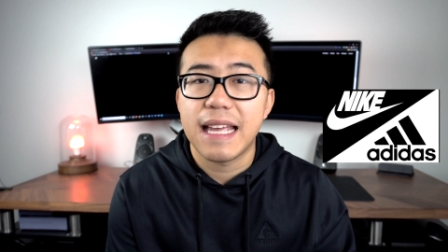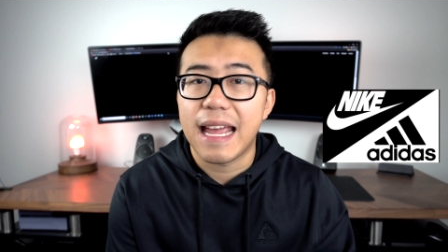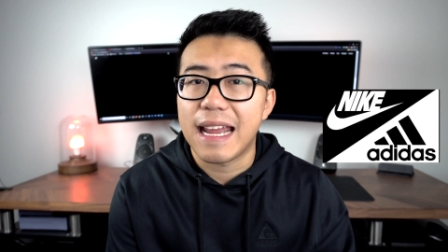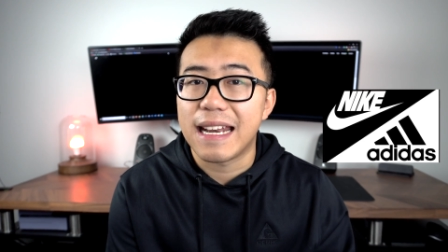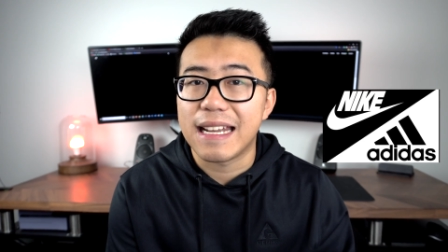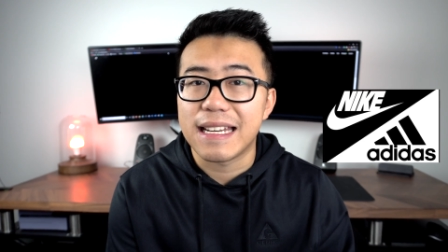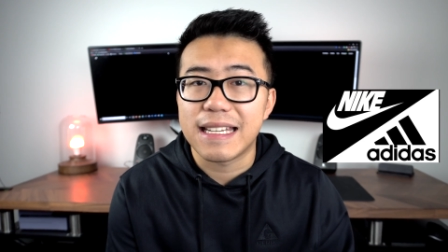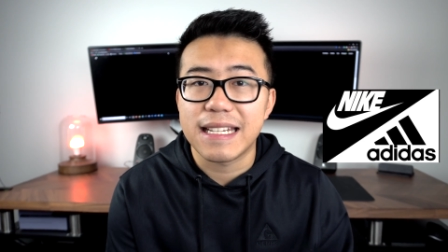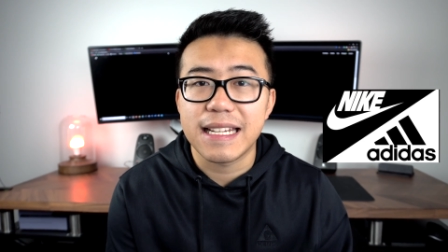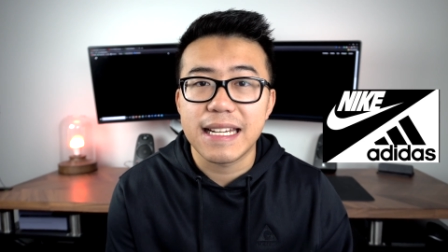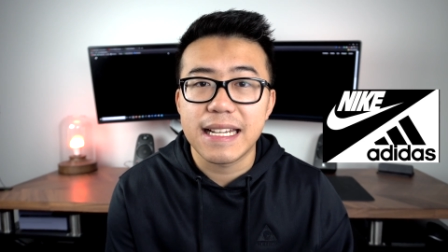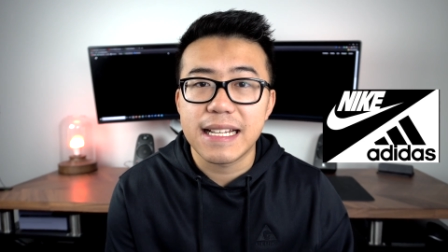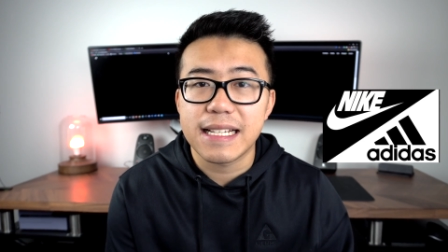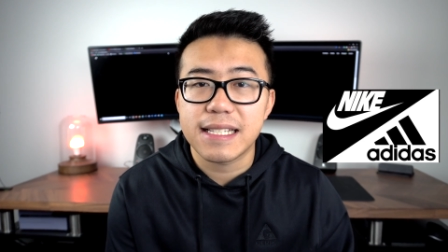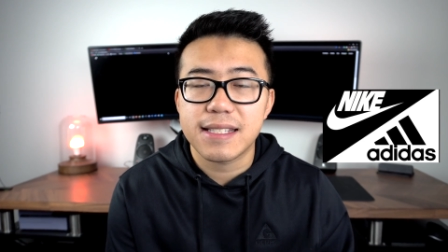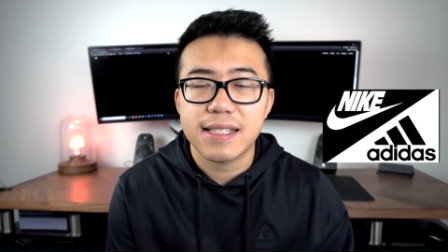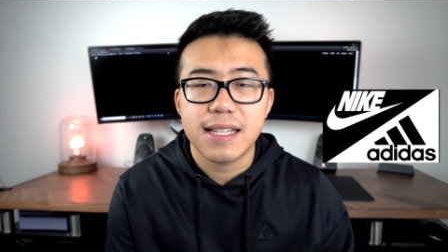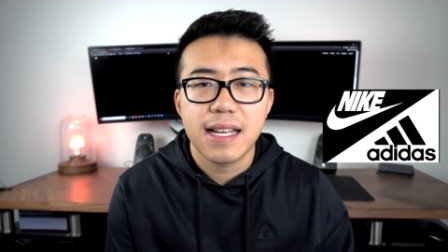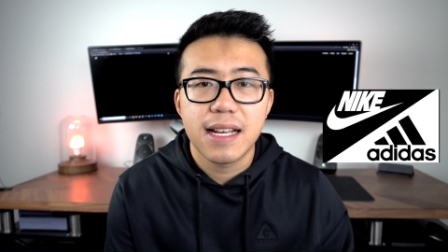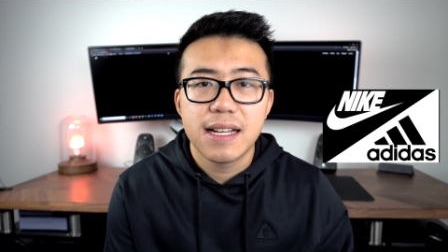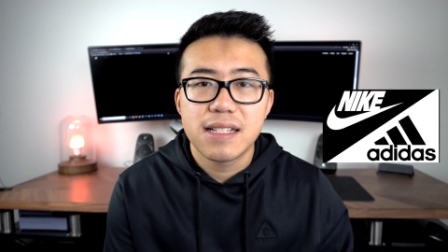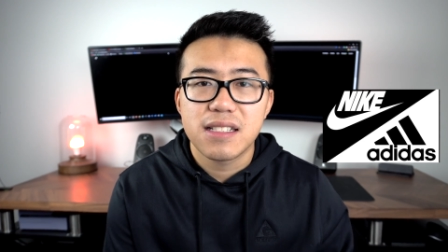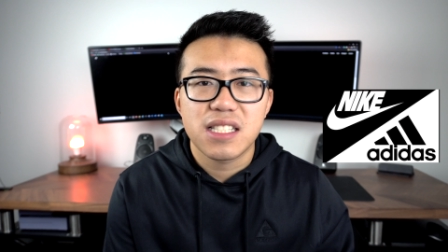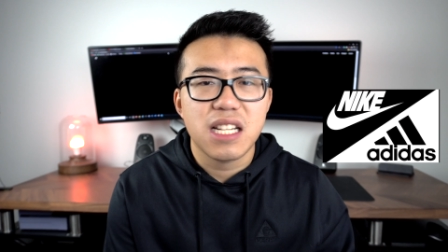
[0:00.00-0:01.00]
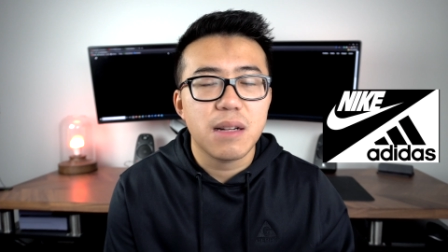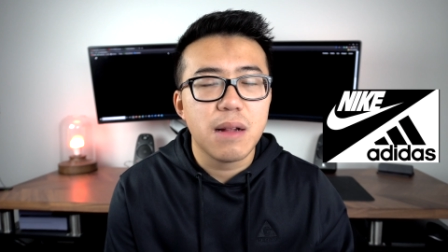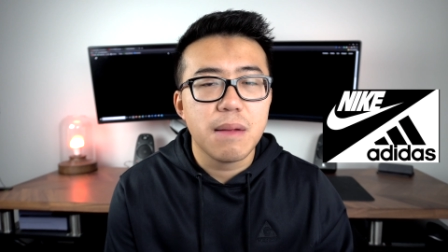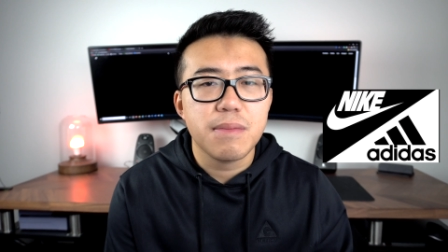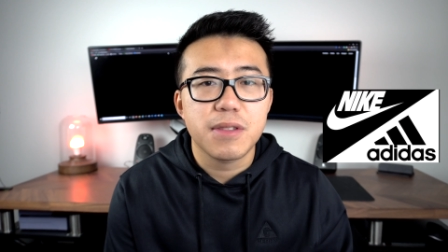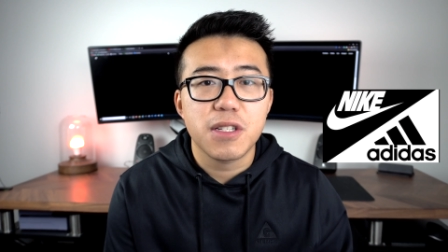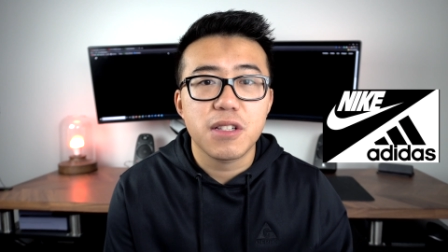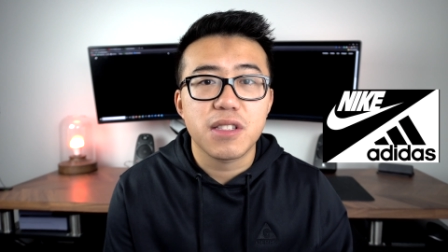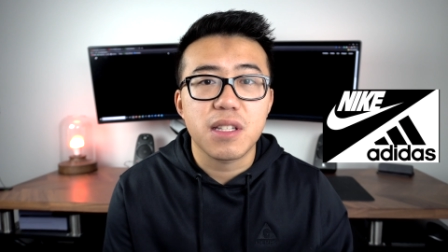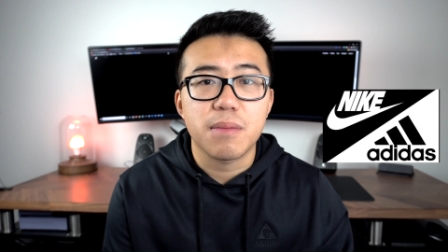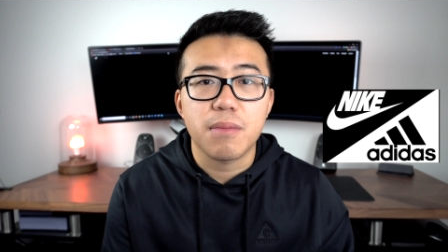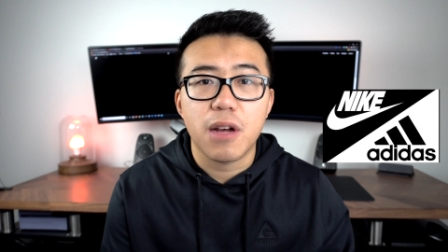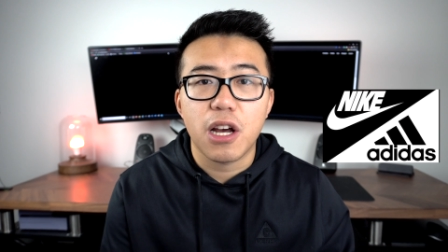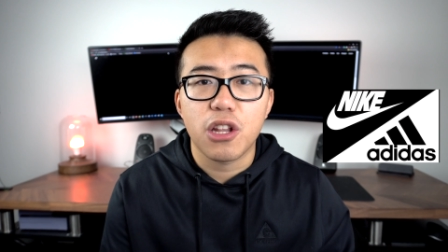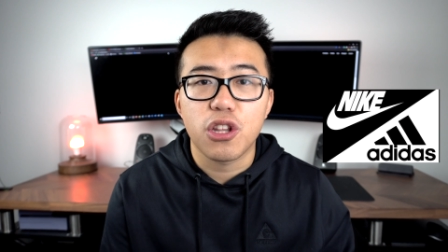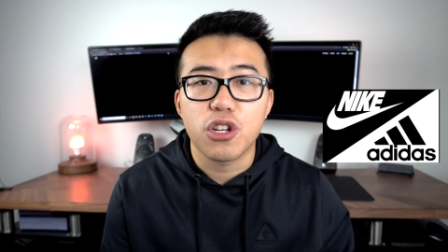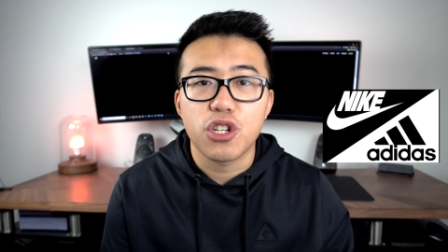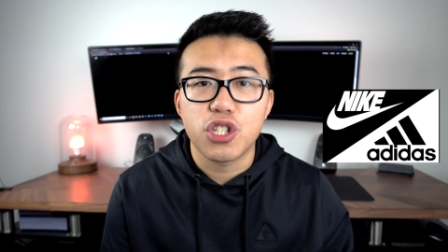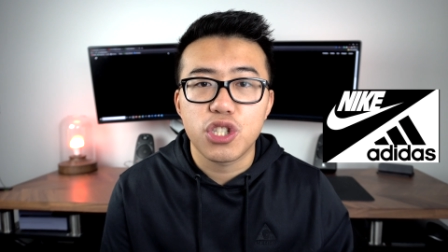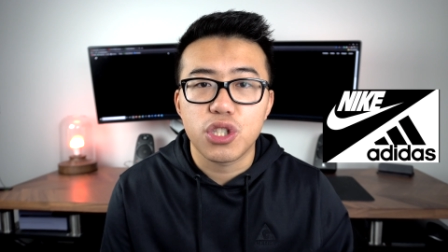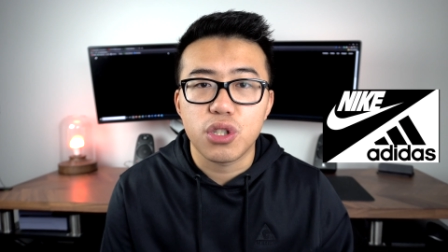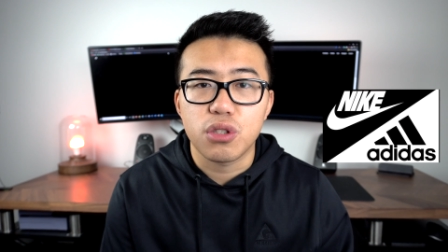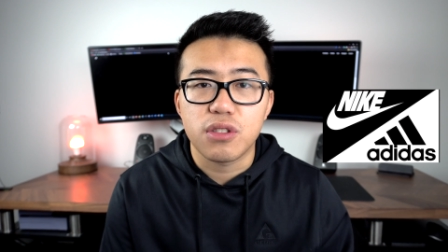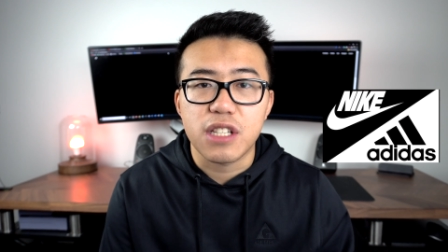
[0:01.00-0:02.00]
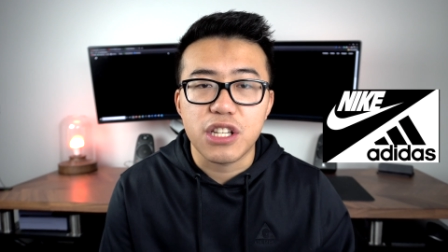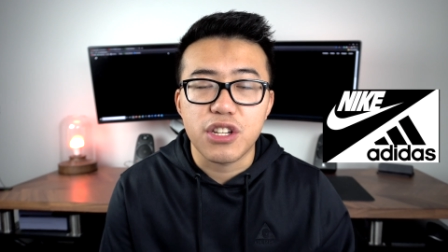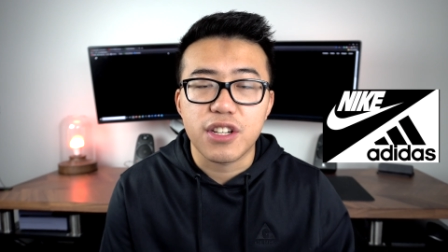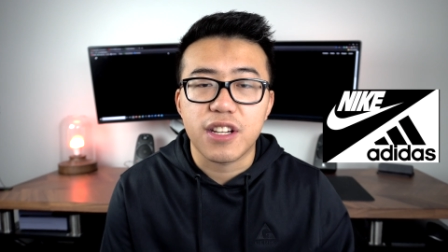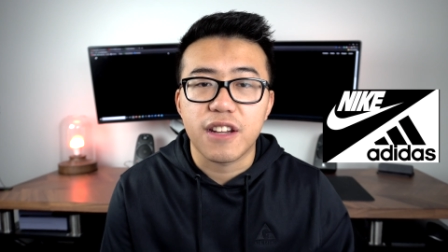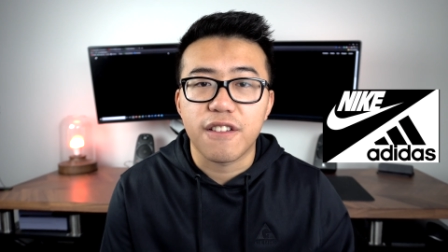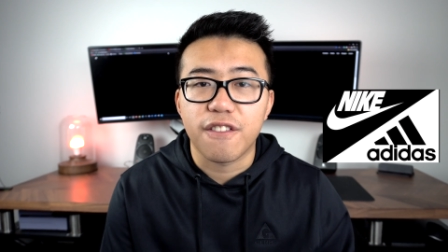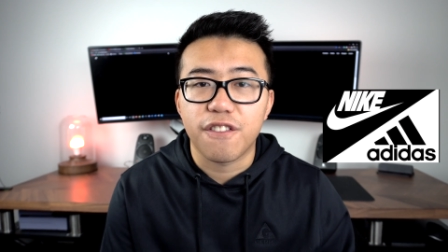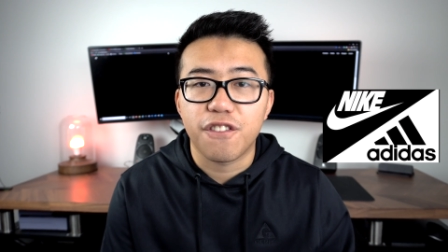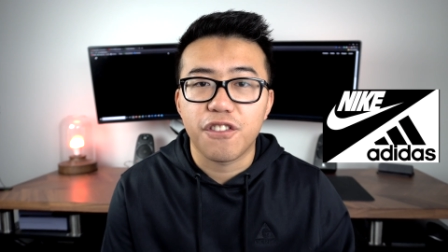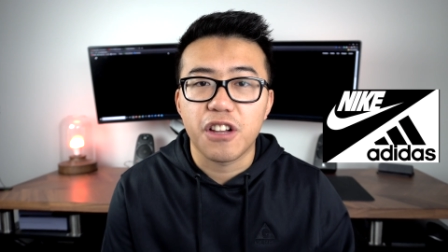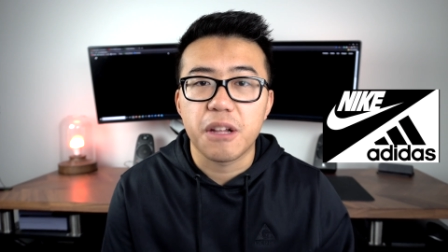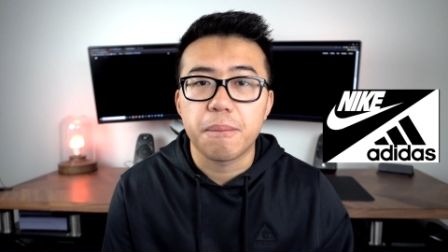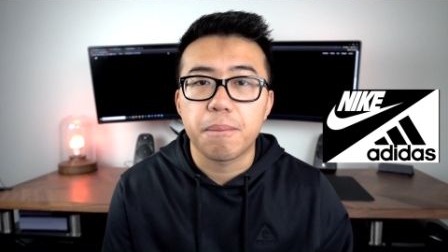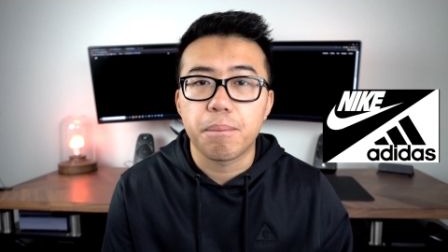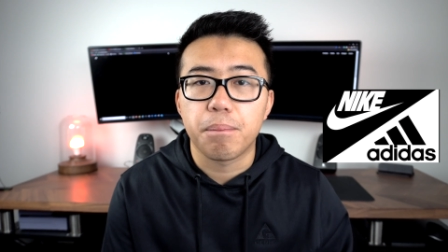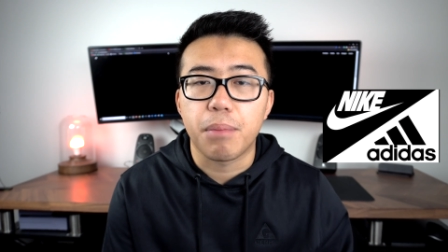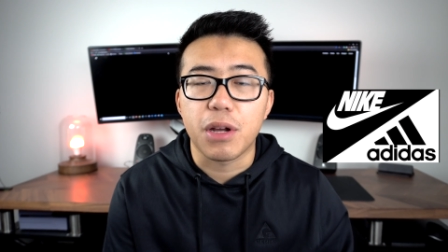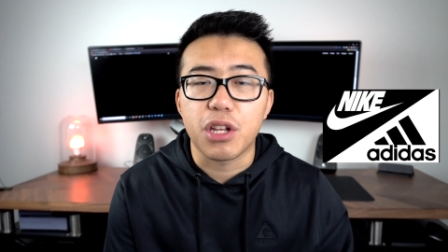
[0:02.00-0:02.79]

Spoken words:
and Adidas. Sometimes there's some other shoes that you can flip,